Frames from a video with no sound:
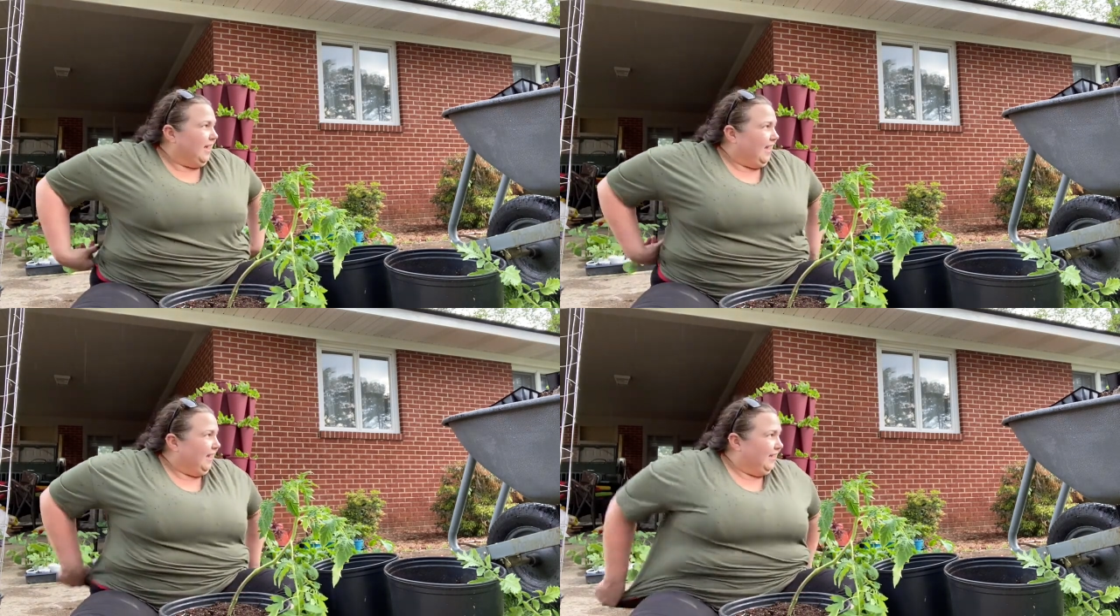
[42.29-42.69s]

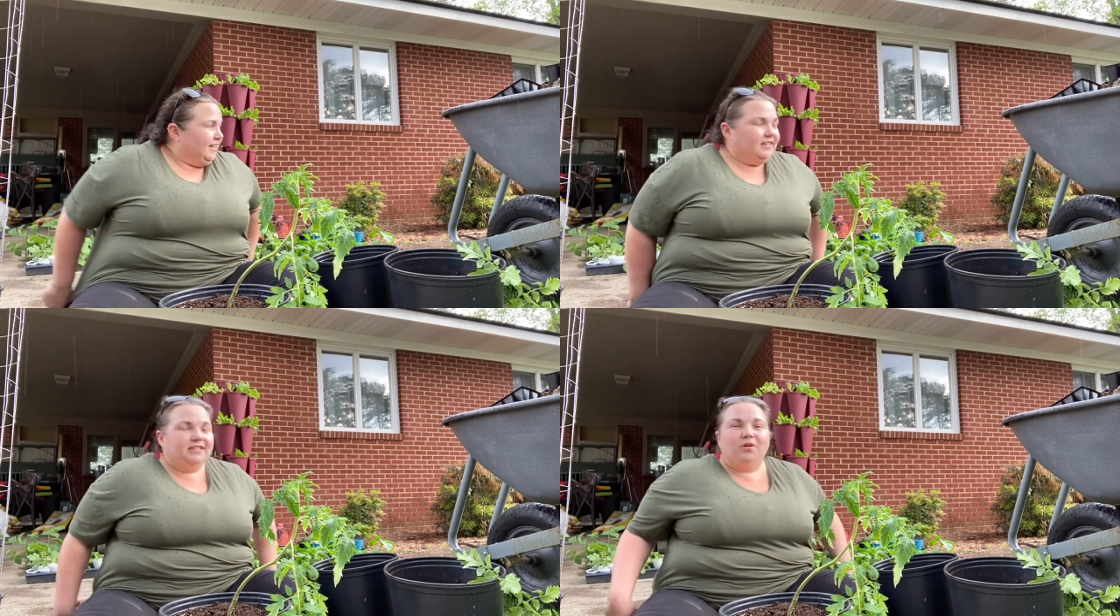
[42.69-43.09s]

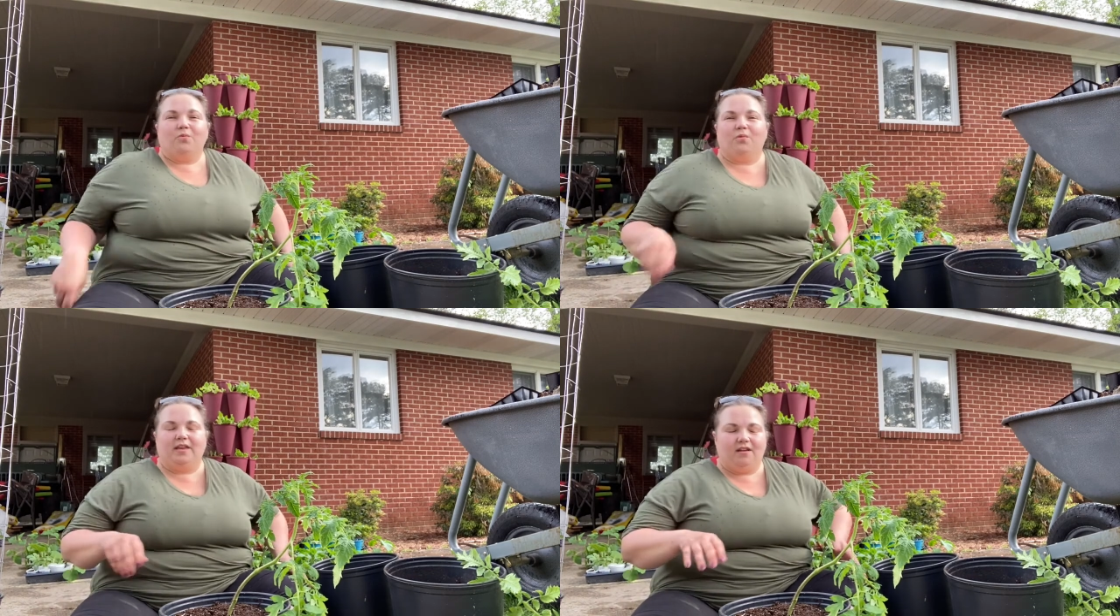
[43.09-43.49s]
and
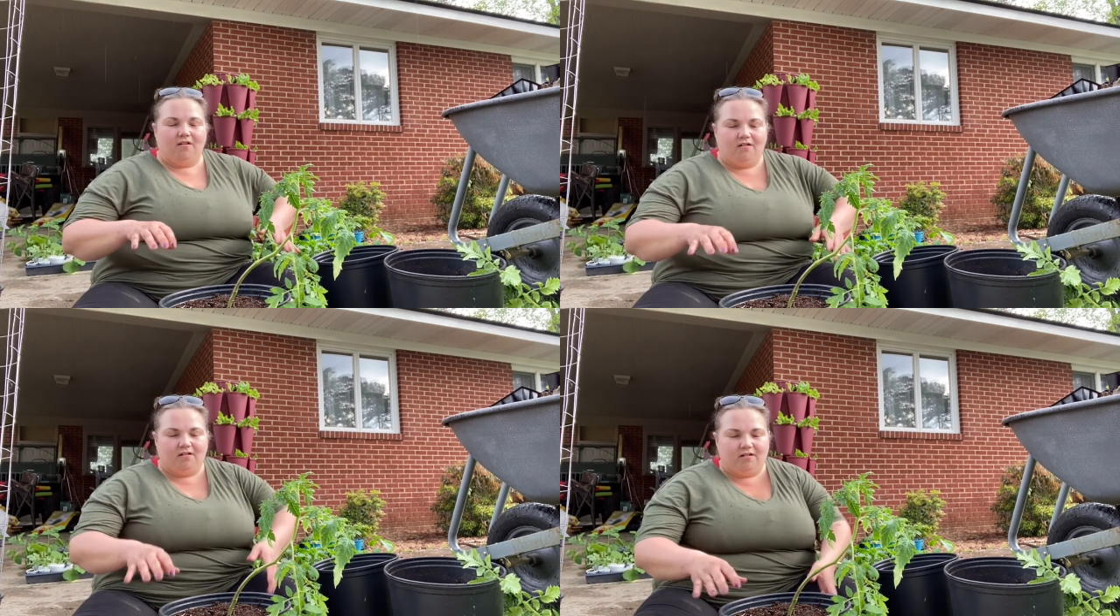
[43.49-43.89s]
we
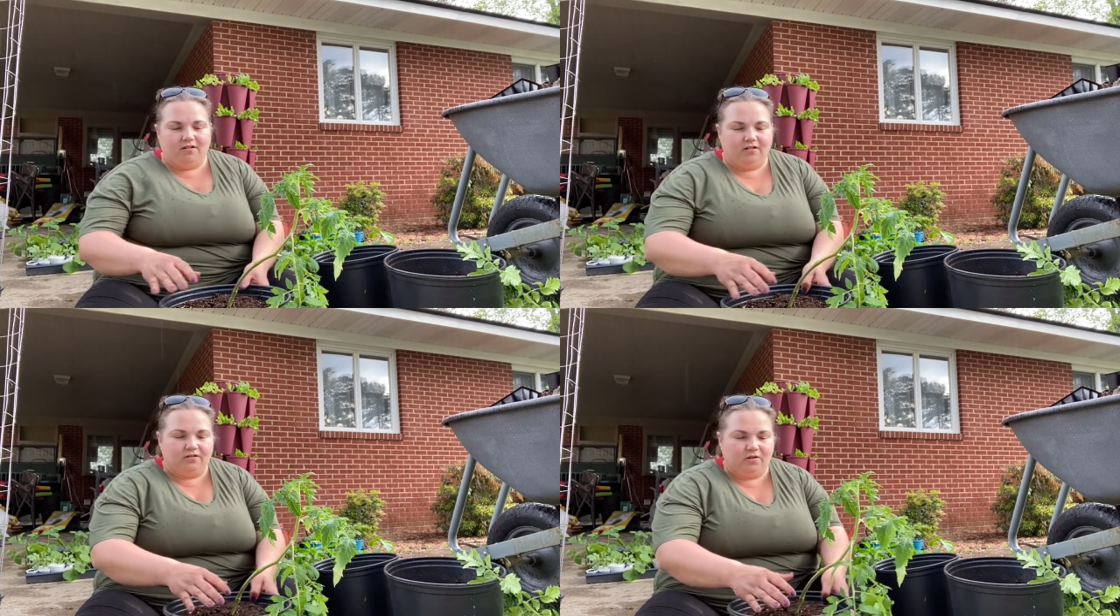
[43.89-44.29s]
are
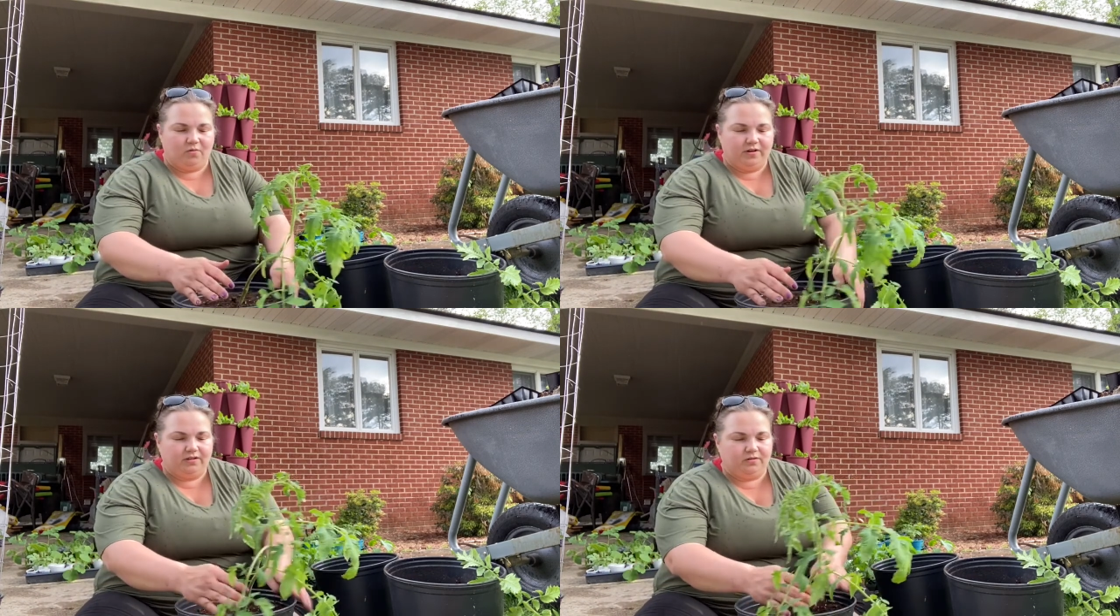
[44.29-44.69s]

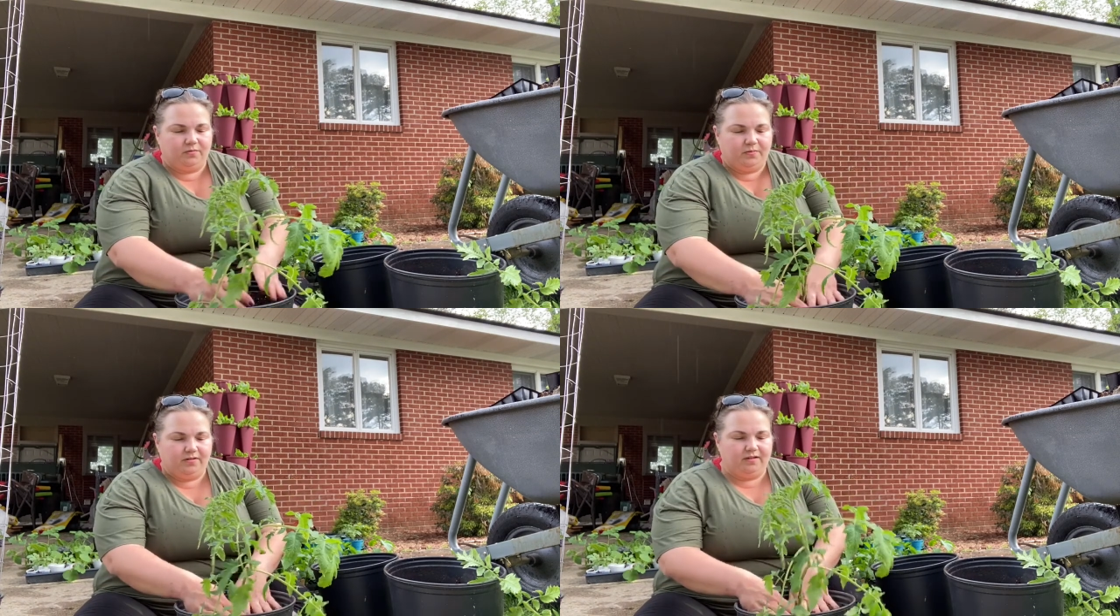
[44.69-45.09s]
going to
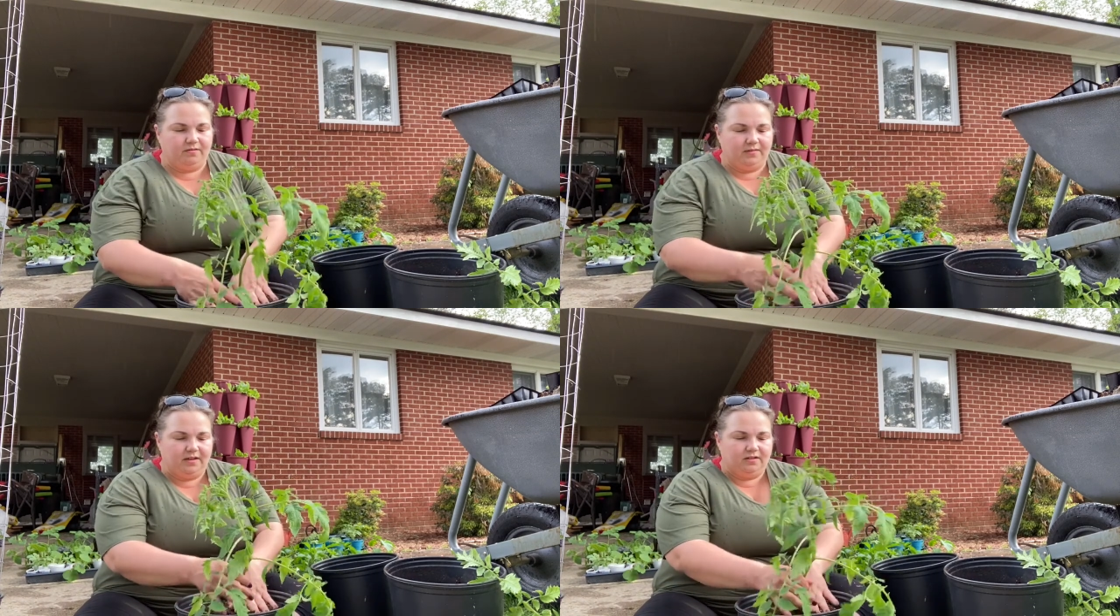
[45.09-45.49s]
put
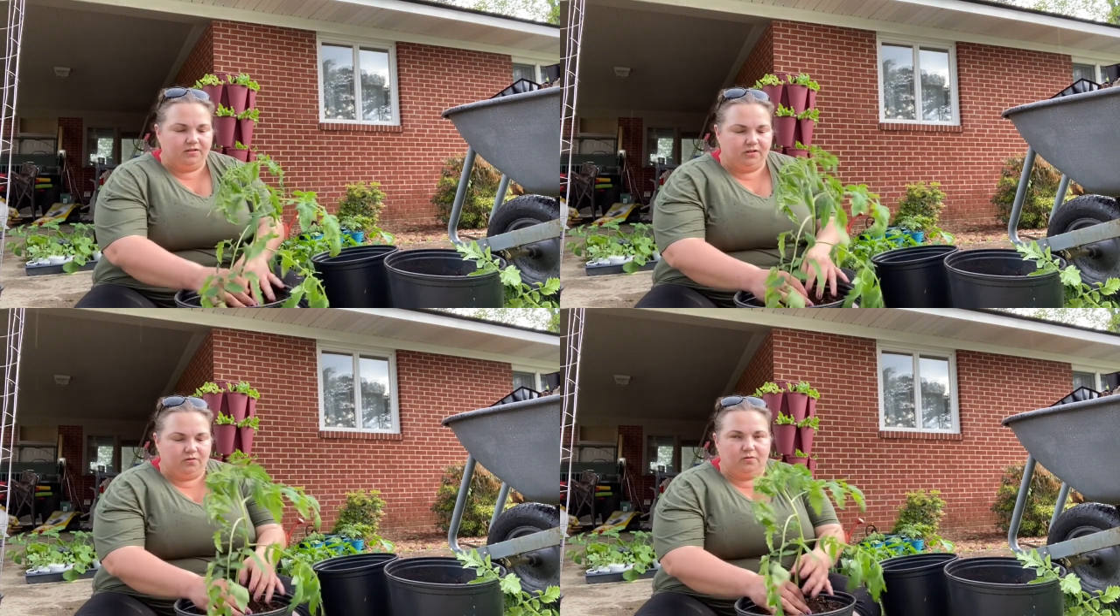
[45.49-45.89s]
them
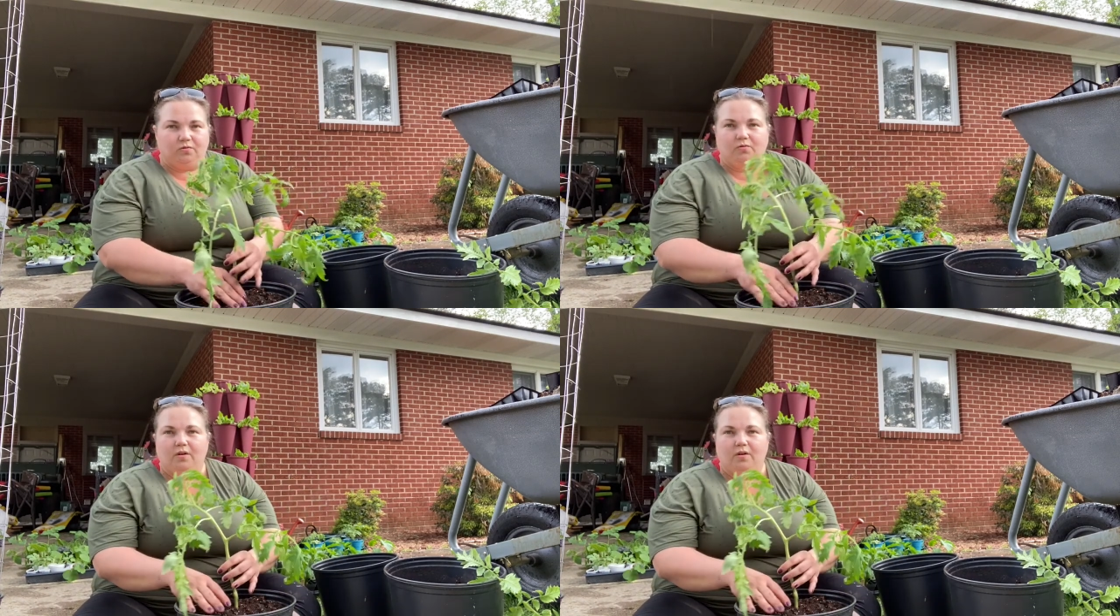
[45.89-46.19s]
into